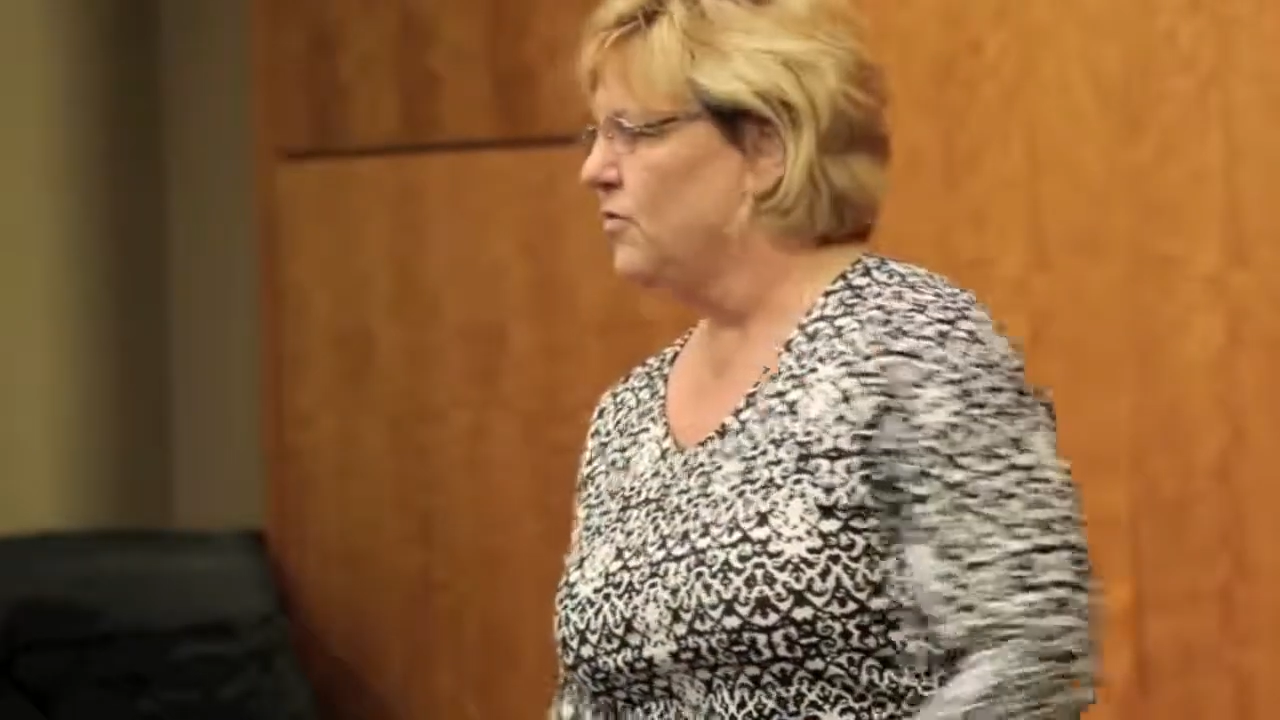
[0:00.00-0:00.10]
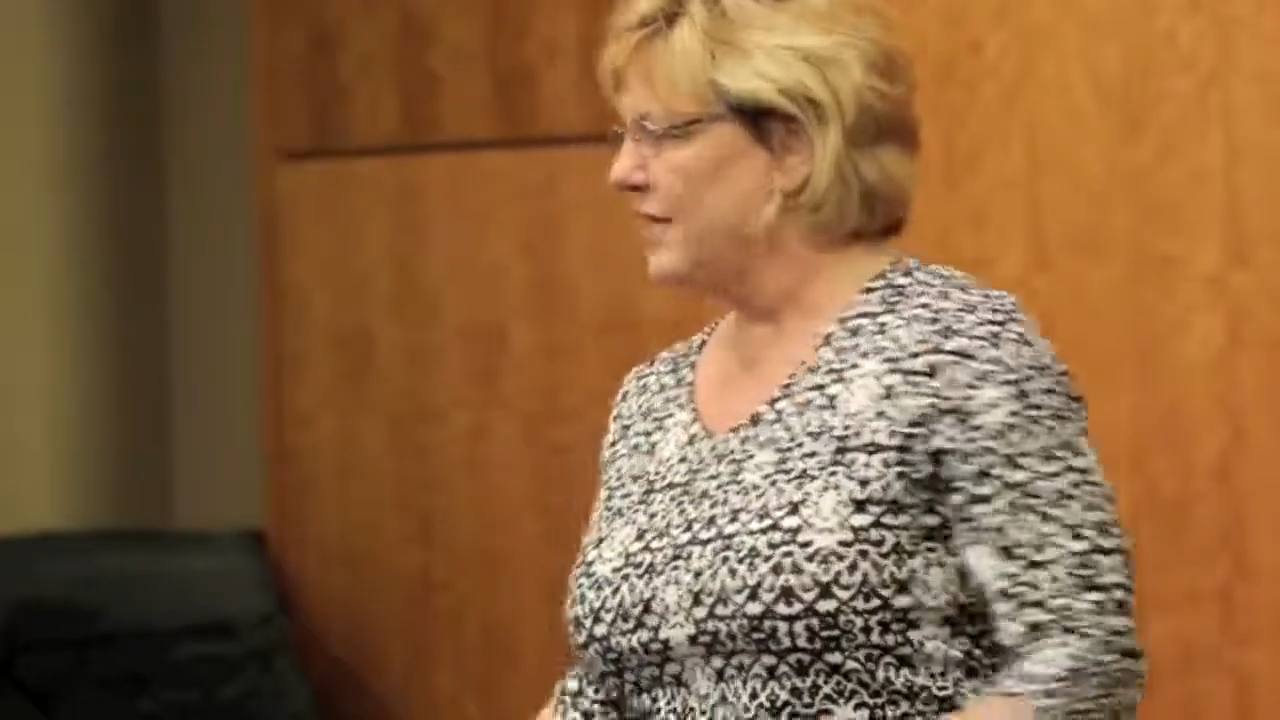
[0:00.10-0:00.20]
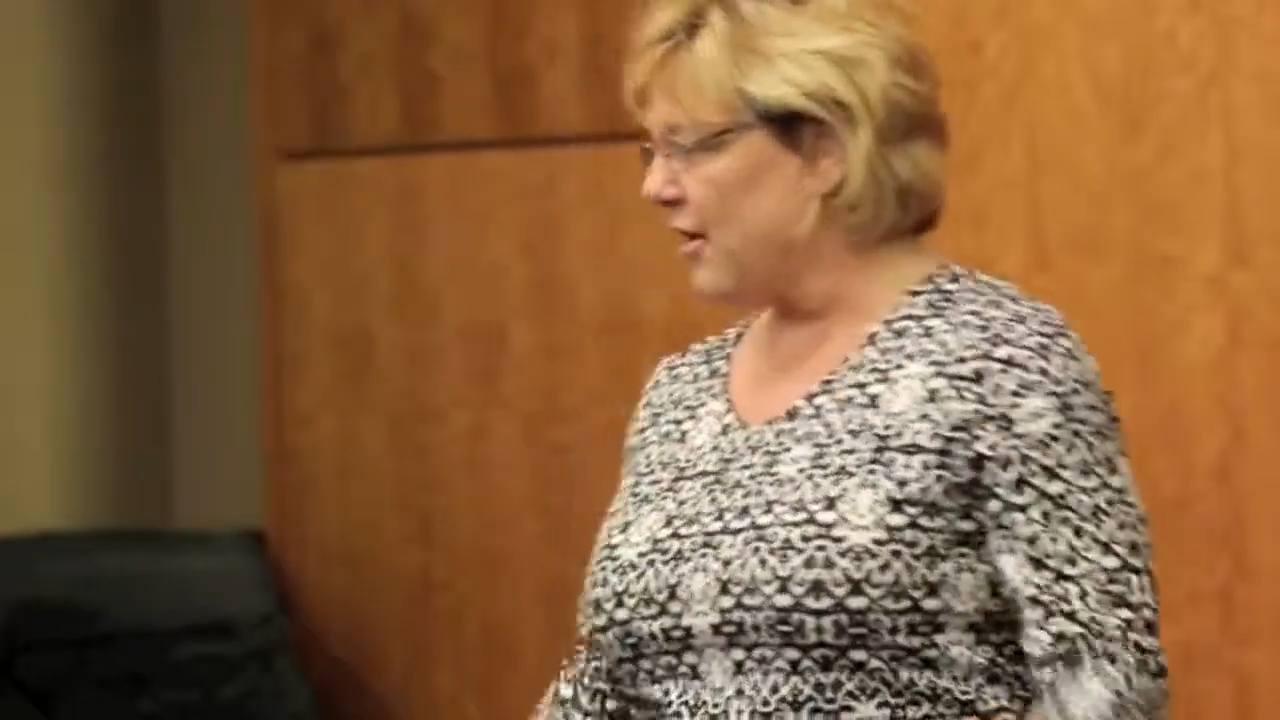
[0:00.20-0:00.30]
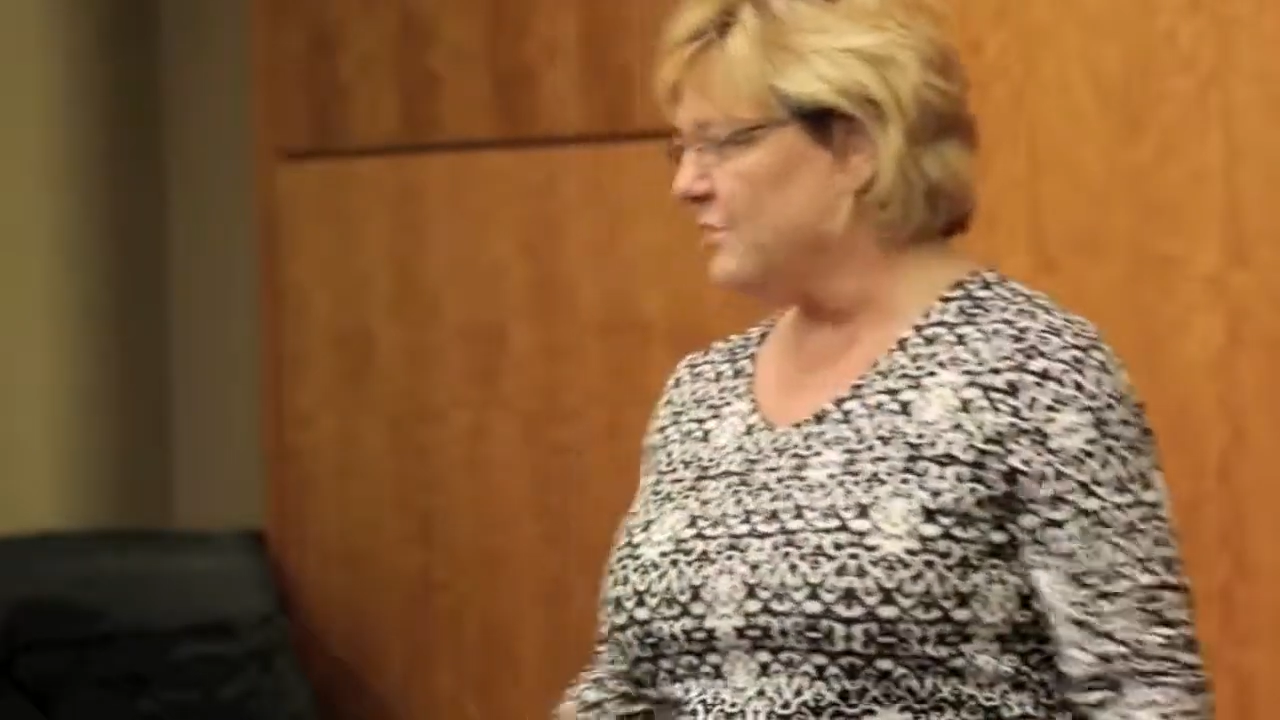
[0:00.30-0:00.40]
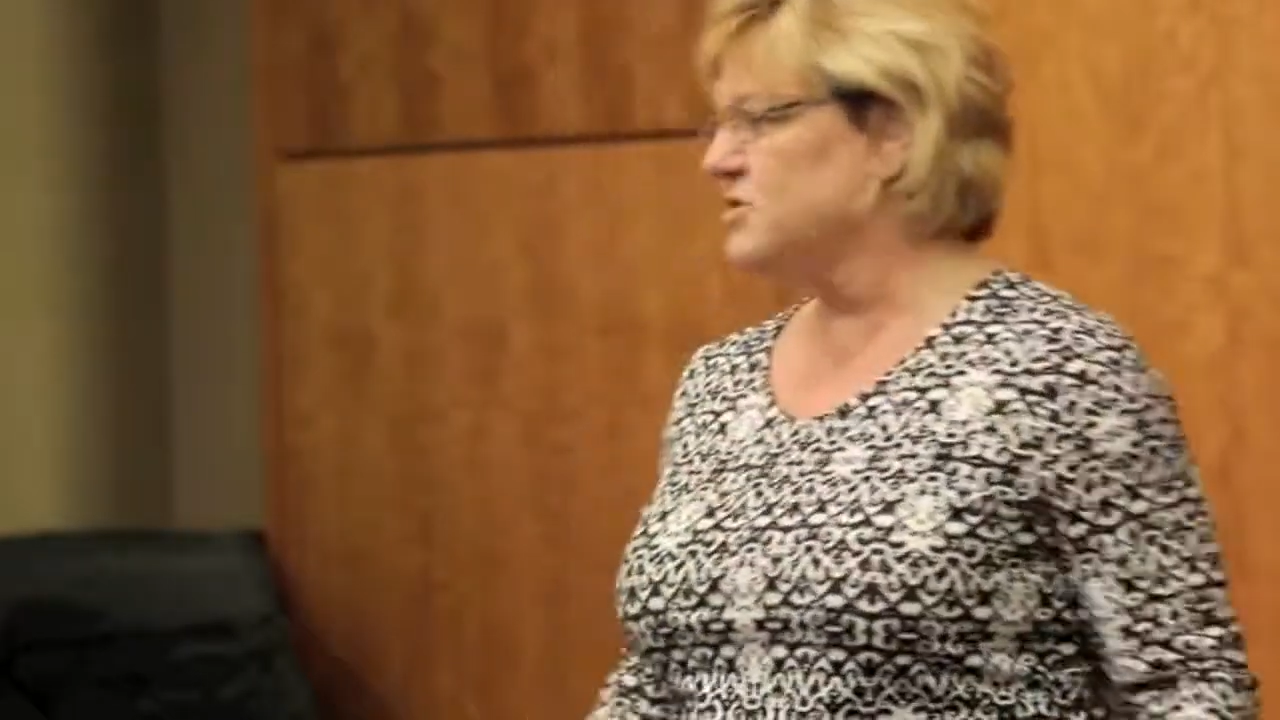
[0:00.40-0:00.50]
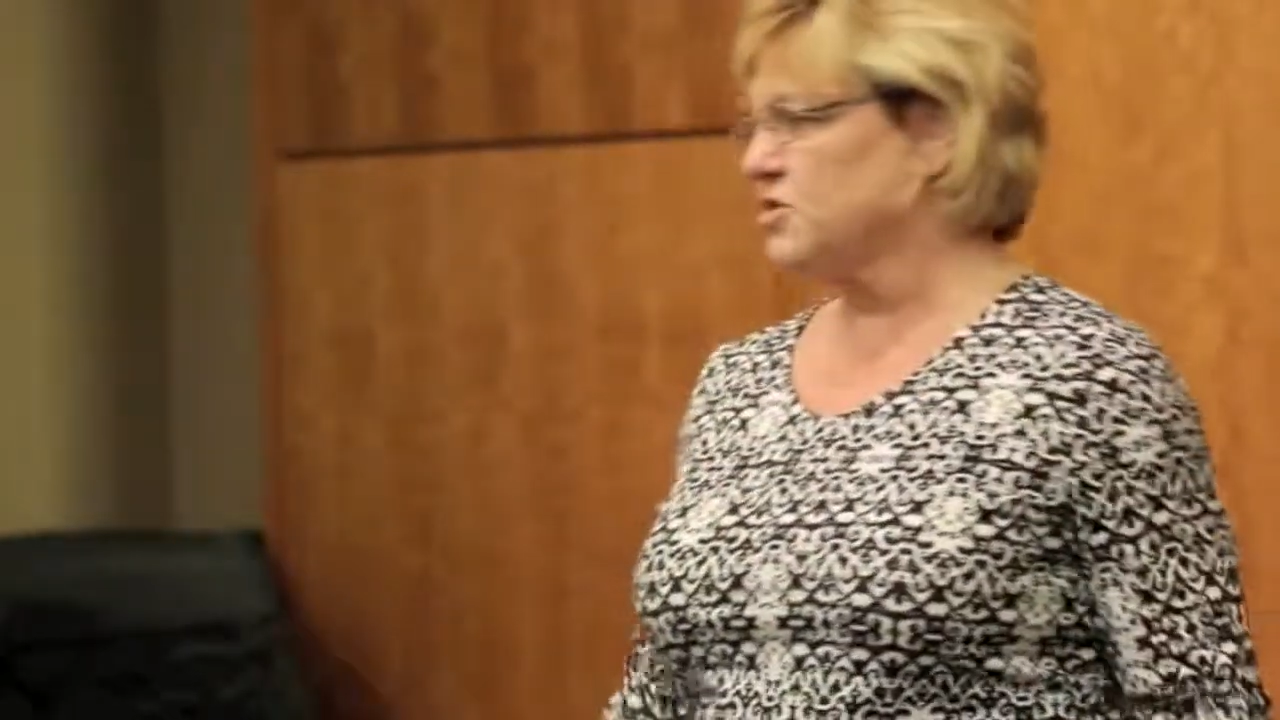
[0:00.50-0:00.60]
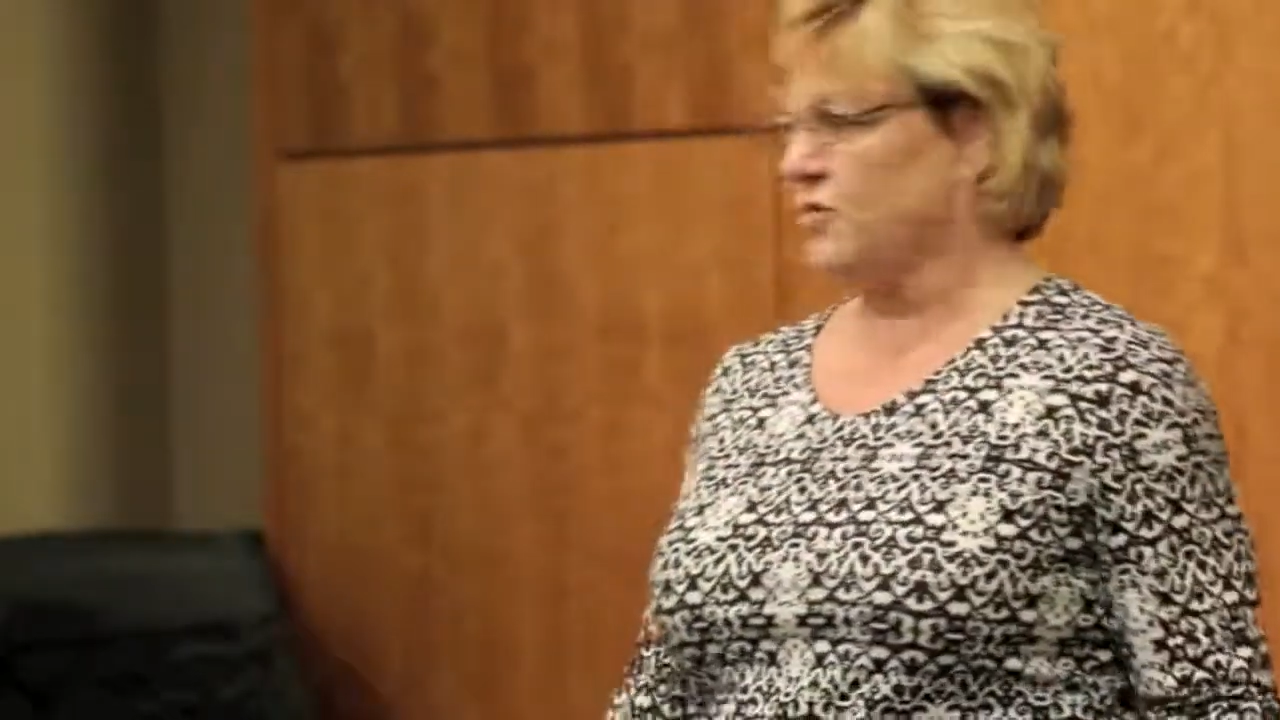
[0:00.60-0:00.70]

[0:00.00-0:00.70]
Well, now I'm